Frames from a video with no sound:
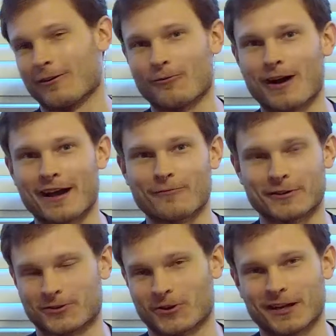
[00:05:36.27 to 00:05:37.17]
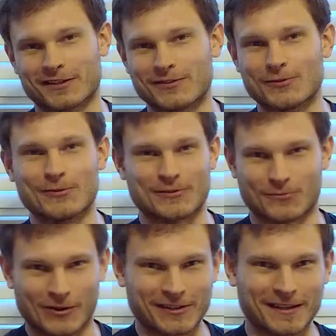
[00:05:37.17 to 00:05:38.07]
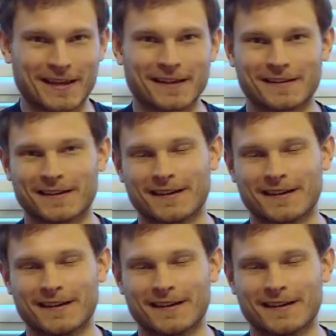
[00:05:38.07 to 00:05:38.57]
out why what you're trying to do isn't working yet.